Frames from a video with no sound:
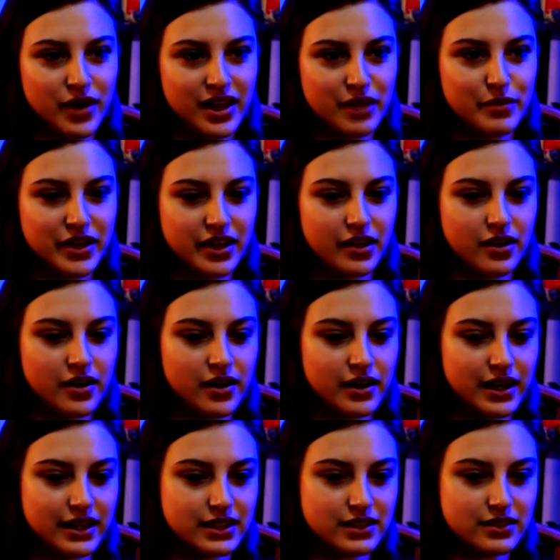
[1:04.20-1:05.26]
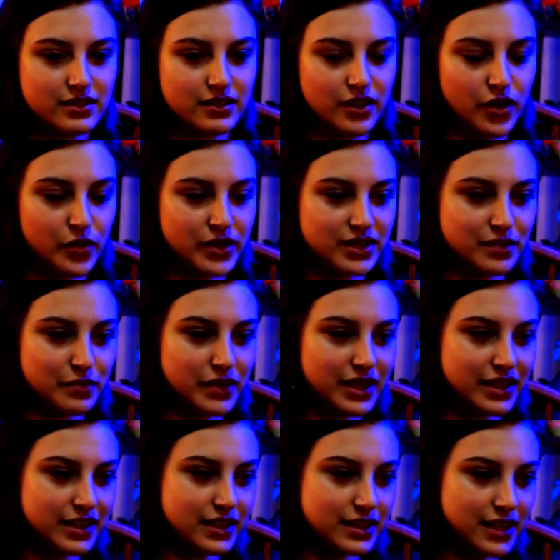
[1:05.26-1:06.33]
I'm making art, I always am
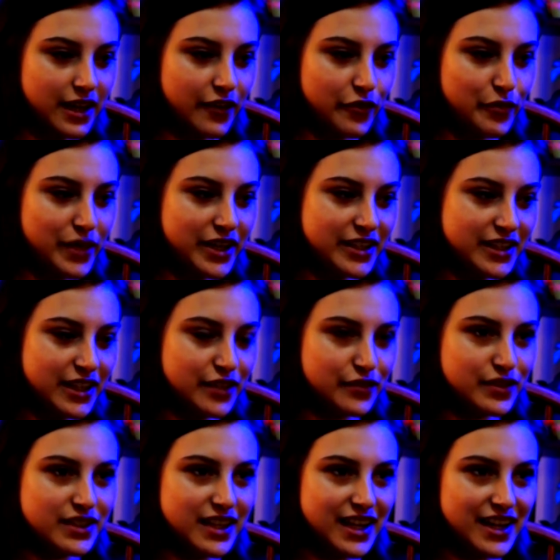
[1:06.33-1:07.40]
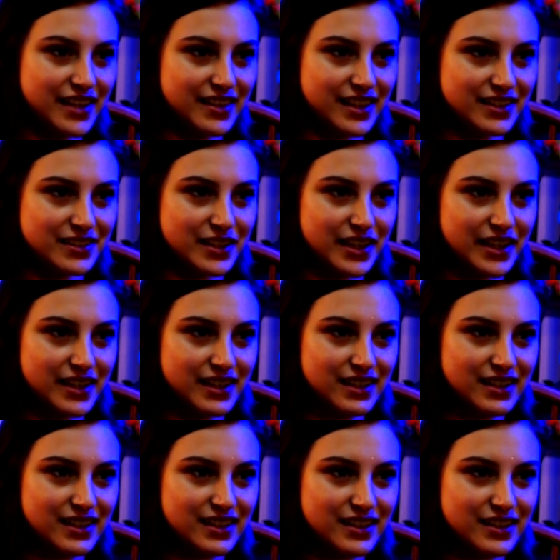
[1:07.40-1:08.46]
in this kind of meditative state that's like,
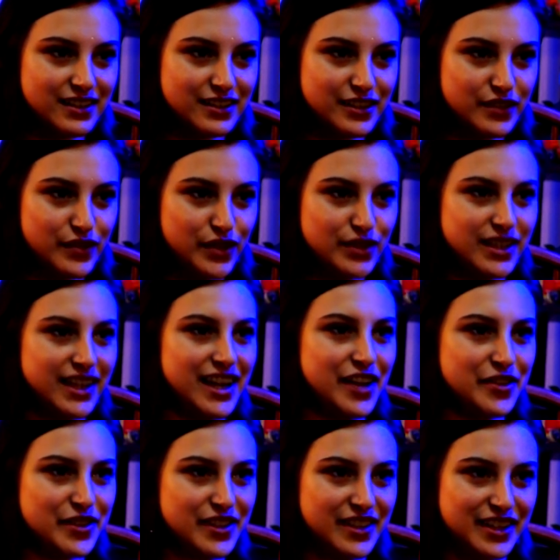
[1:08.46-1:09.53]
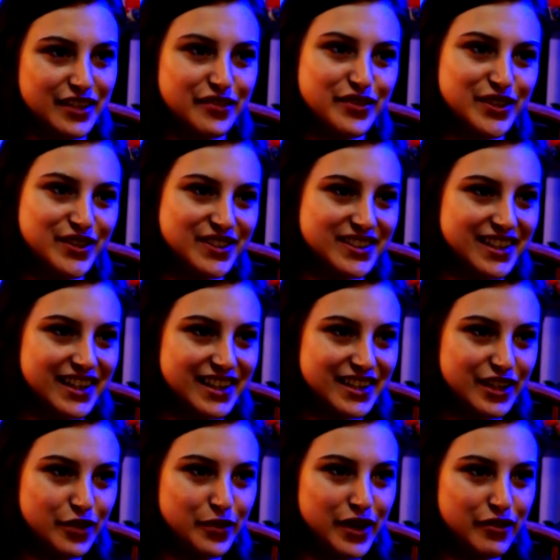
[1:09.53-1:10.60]
just feels like healthy. Like, it feels like
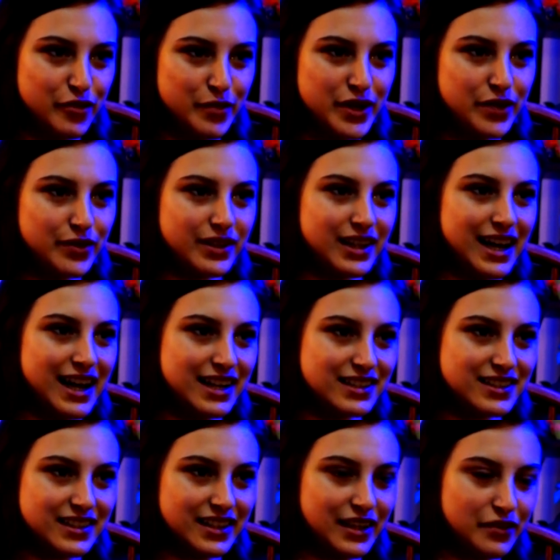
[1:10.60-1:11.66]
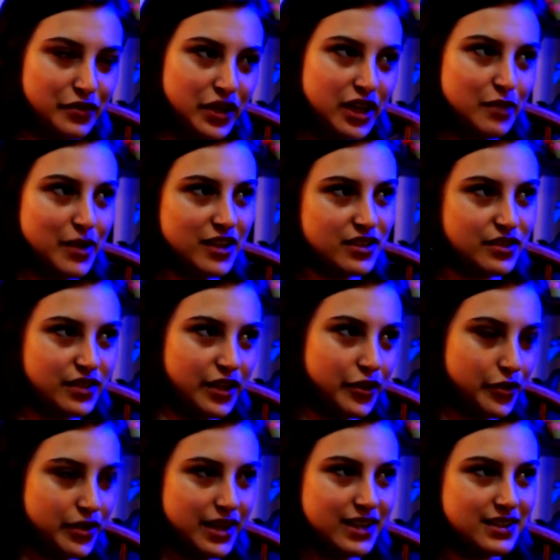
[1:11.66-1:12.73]
a way for me to relax and like forget about other
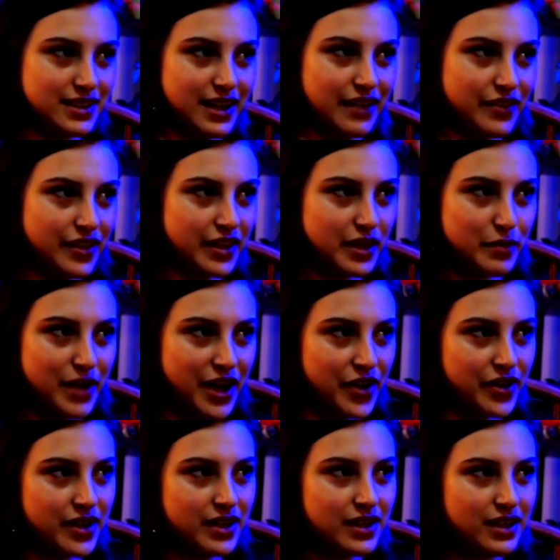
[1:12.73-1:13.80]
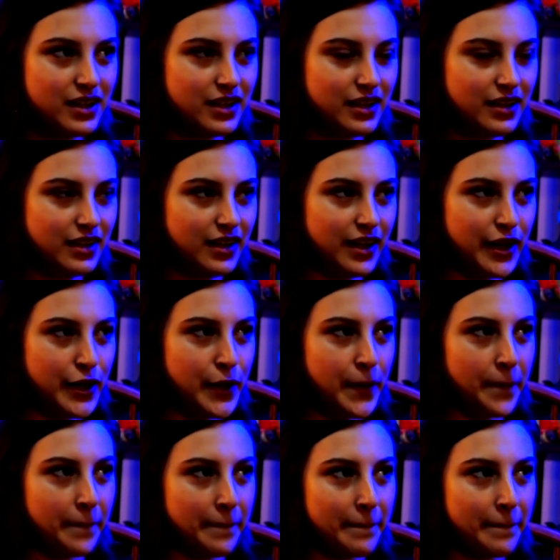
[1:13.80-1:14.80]
things that I have to think about. And